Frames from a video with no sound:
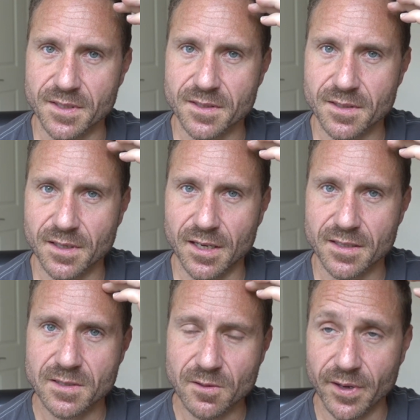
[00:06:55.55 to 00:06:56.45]

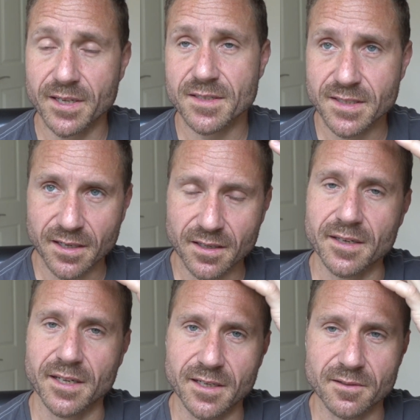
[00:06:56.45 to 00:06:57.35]
It's not instead of the
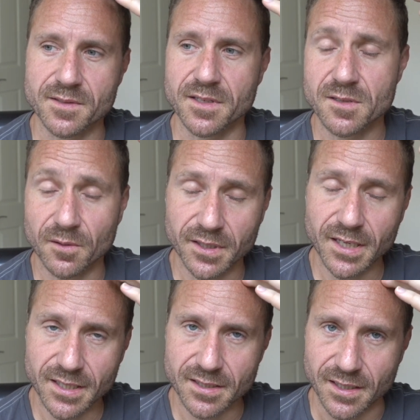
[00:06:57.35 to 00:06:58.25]
needles, it's not
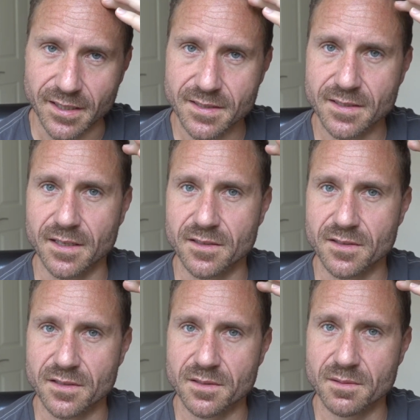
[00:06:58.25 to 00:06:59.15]
needleless, it's
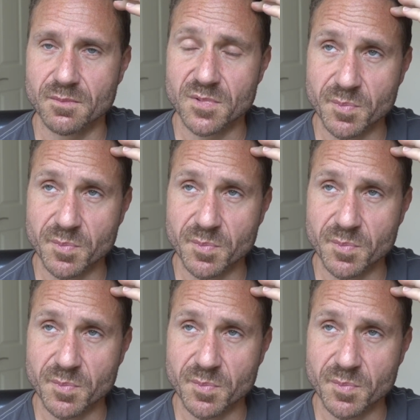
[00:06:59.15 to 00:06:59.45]
just,